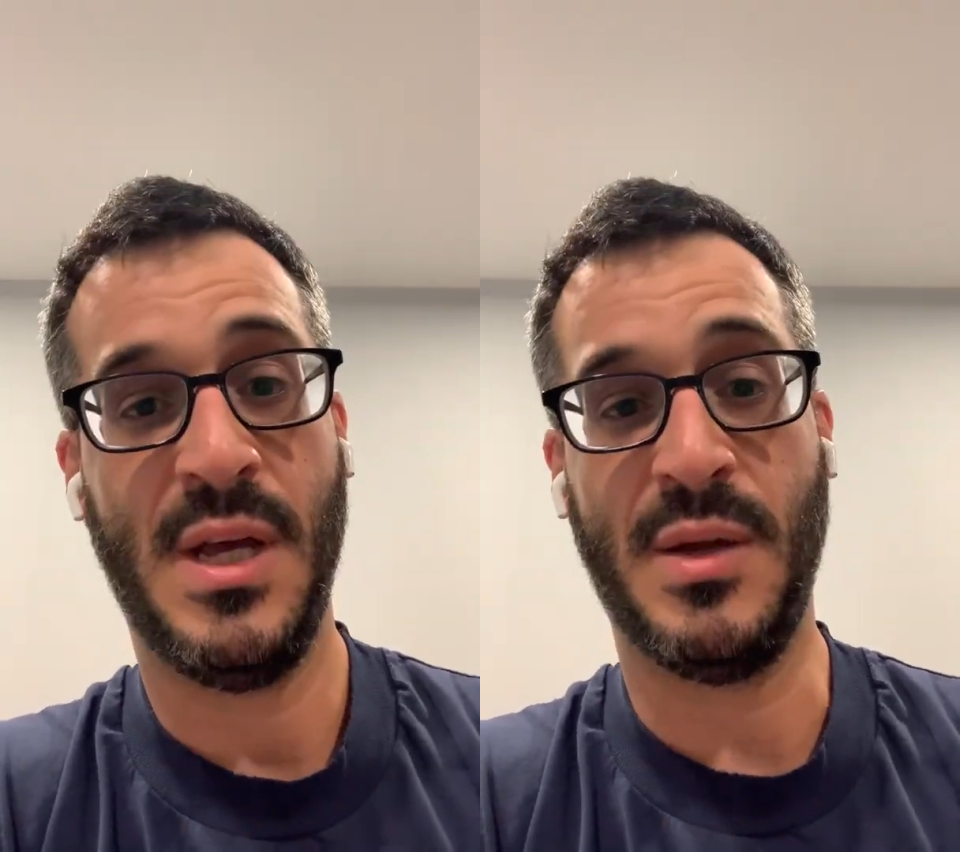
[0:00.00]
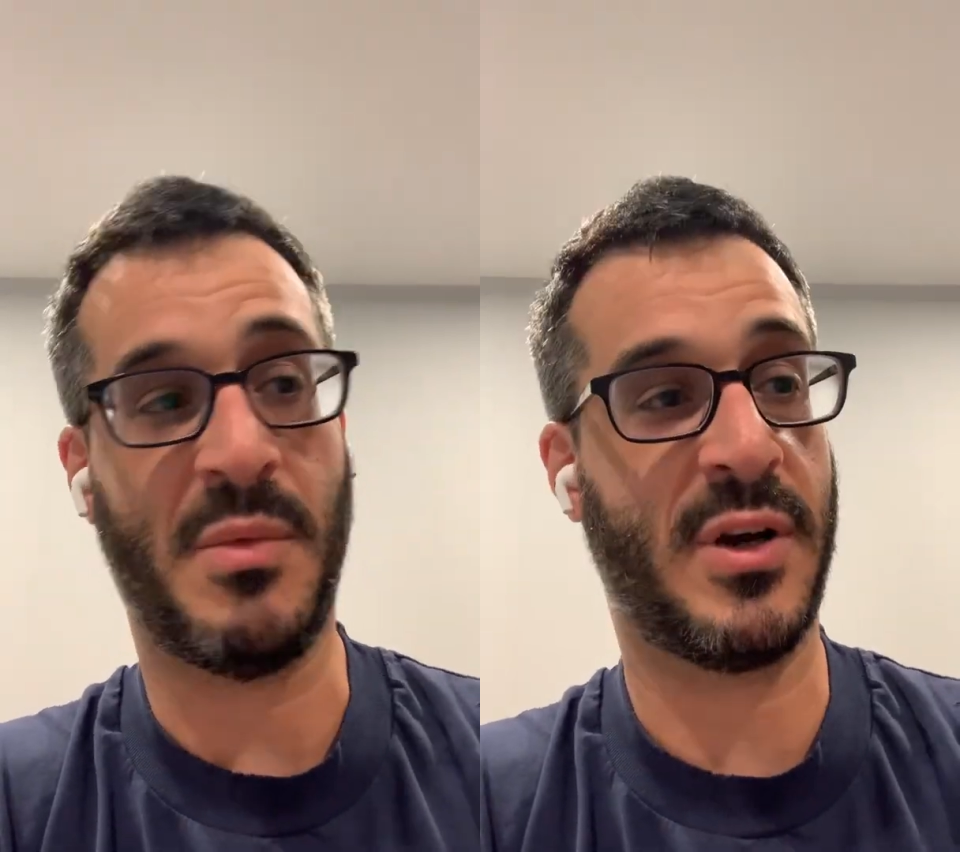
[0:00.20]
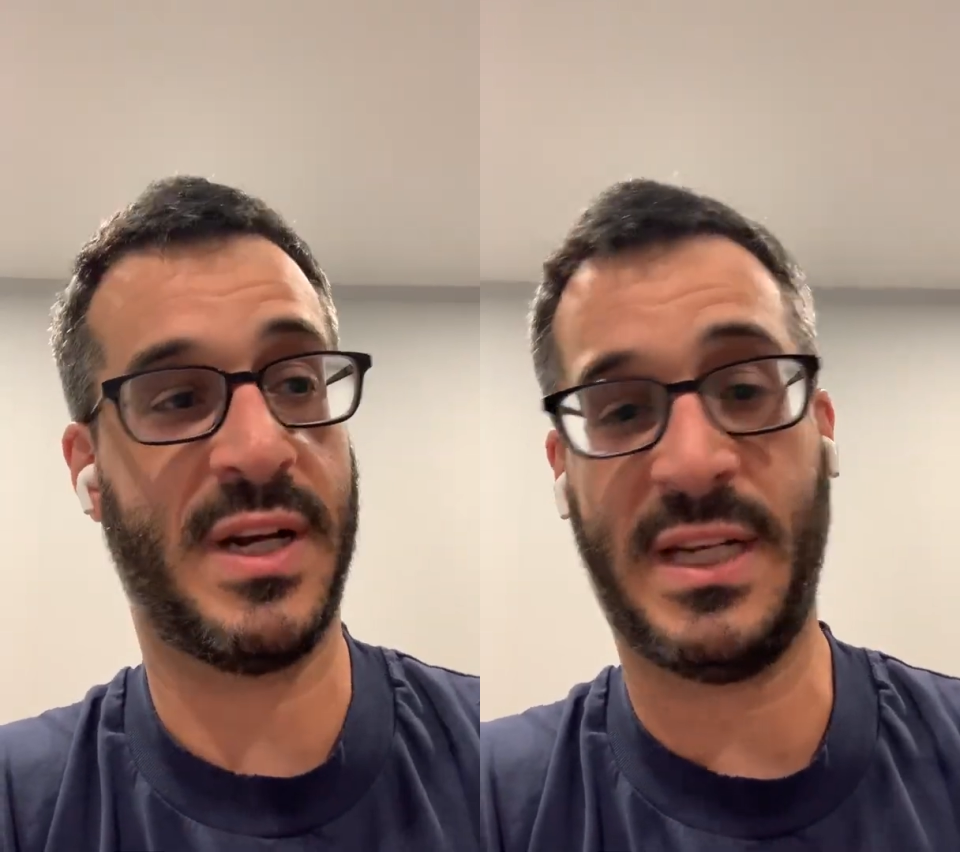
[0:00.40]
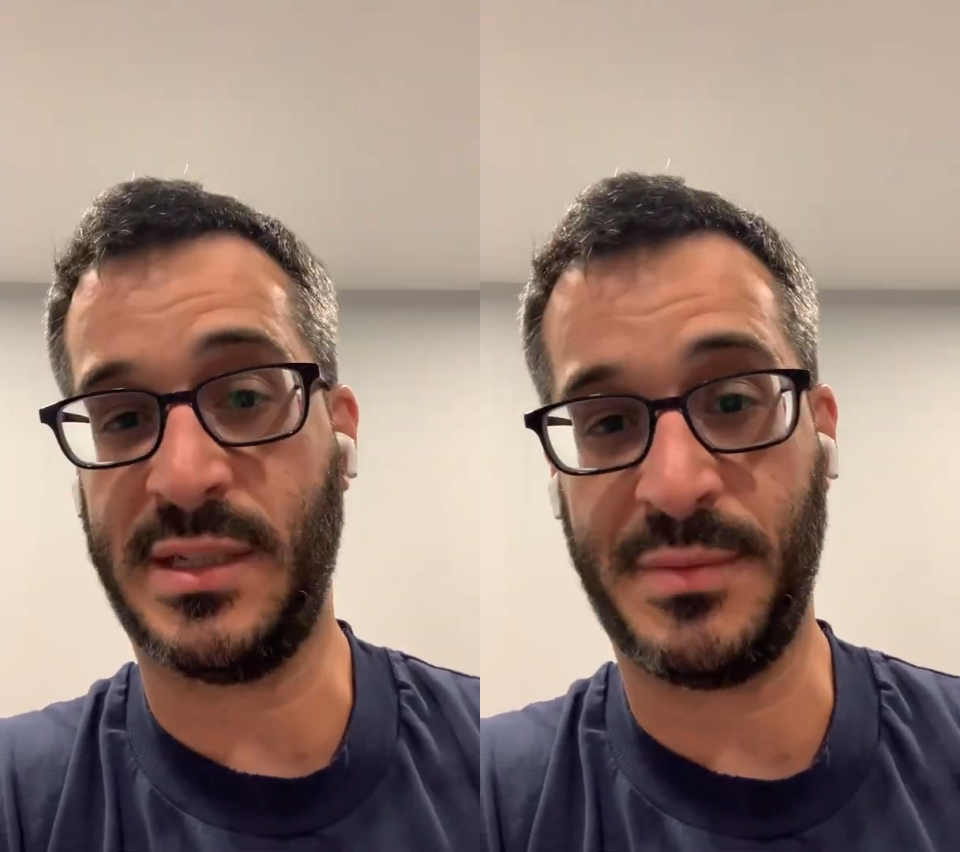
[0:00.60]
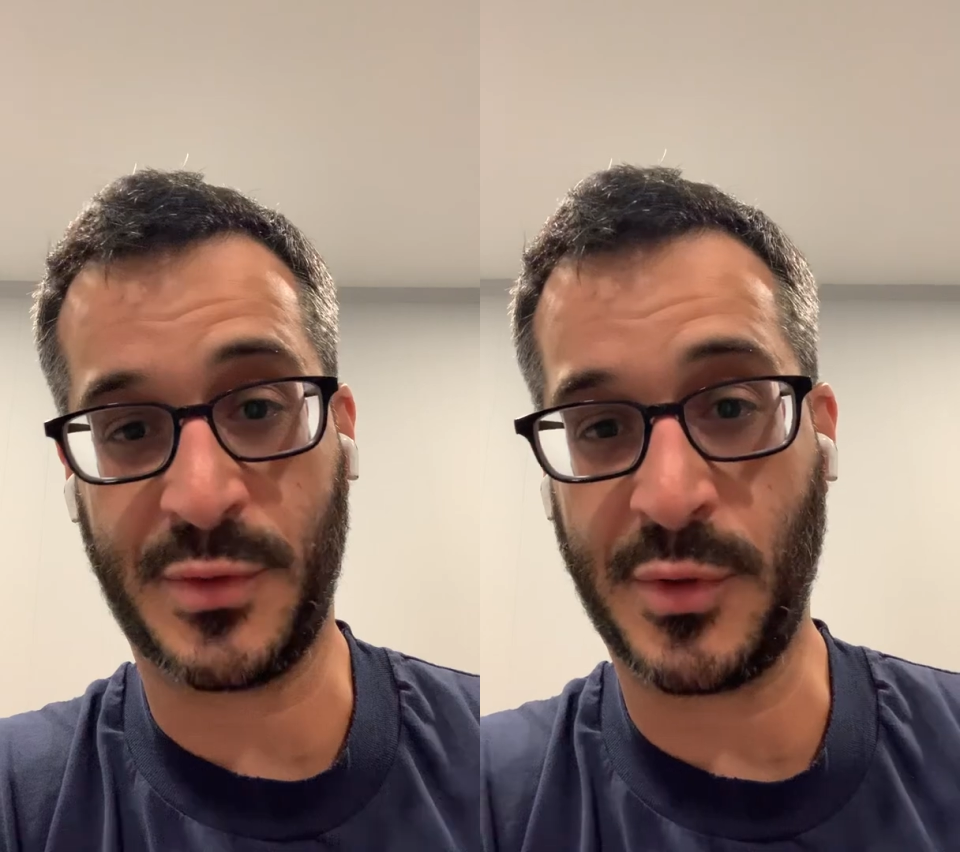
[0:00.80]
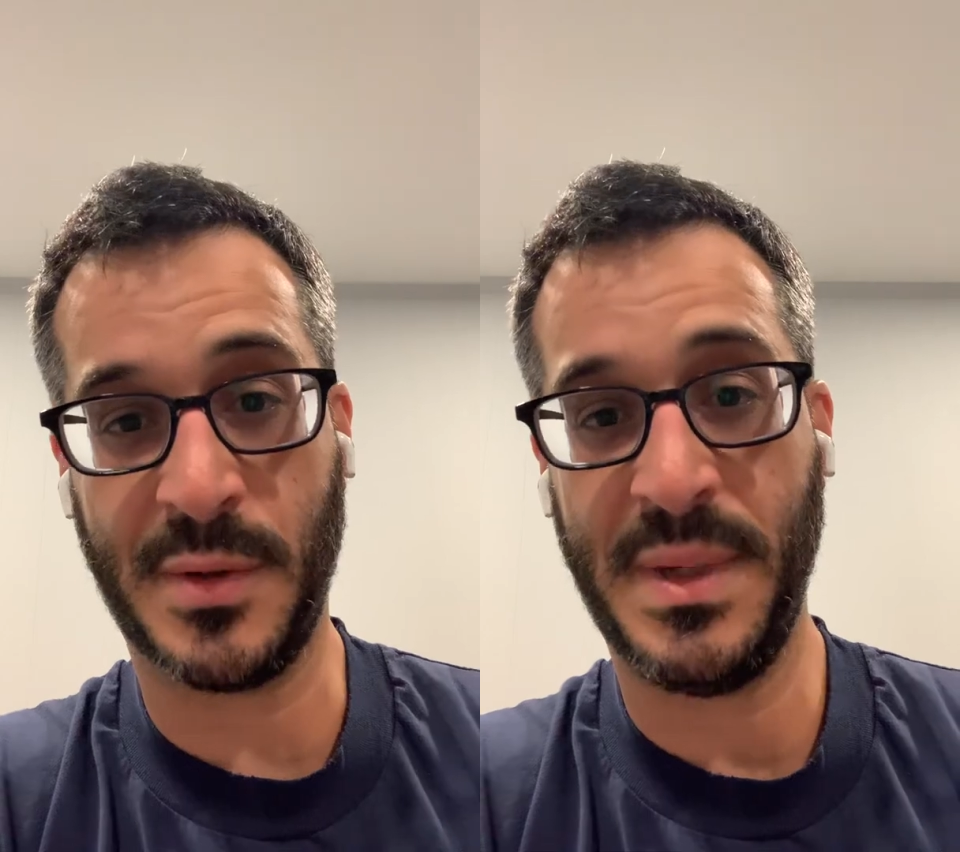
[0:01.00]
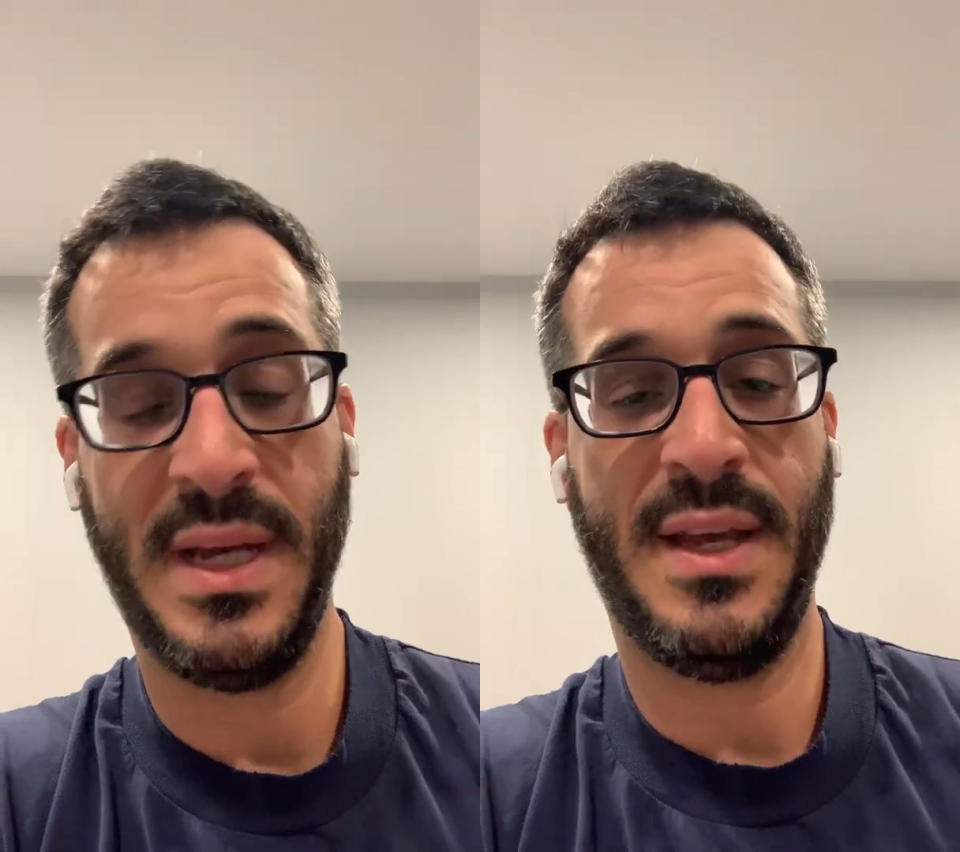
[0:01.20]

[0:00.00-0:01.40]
the market has absorbed